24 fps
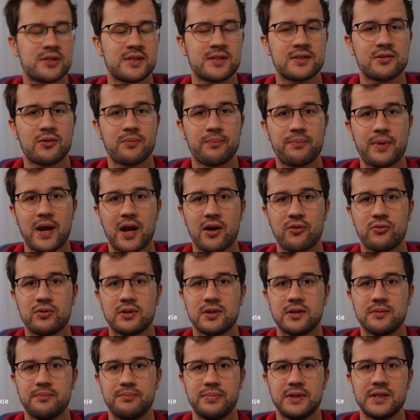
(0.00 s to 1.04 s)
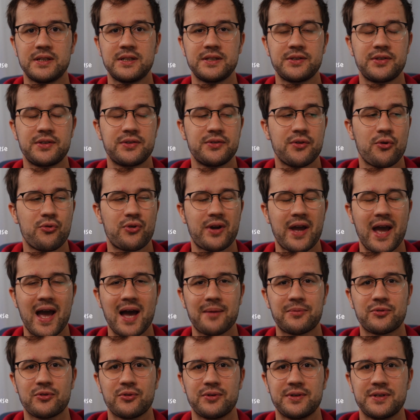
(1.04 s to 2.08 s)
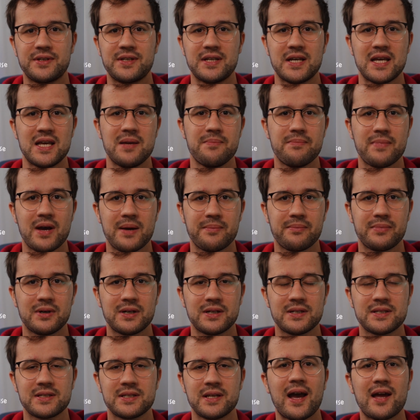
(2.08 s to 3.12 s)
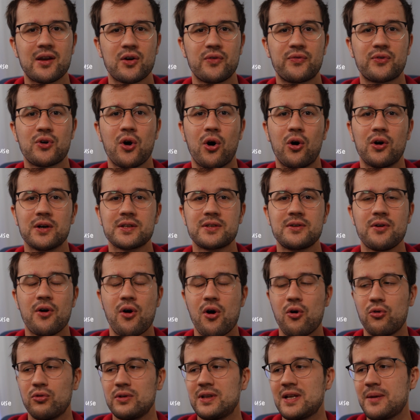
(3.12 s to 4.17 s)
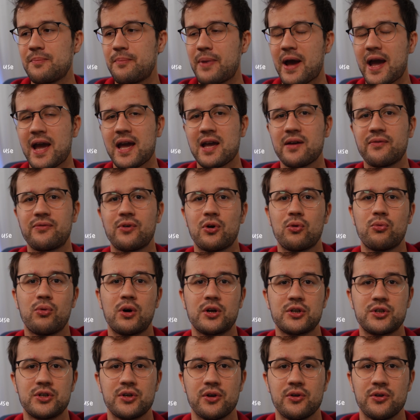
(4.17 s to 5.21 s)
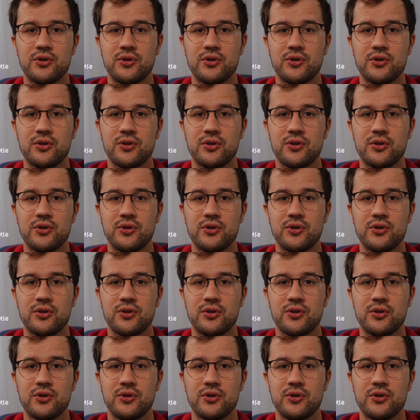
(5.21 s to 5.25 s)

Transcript: restrictions on parallel builds, no caps on team members, and of course you only pay for what you